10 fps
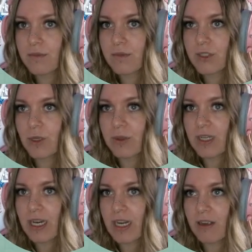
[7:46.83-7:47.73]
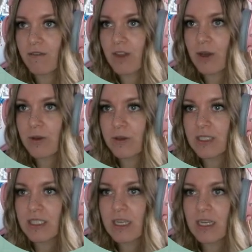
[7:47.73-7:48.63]
Don't need any of
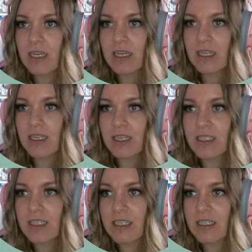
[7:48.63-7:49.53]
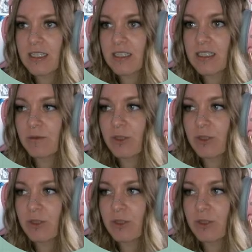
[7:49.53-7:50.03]
those. The assistants,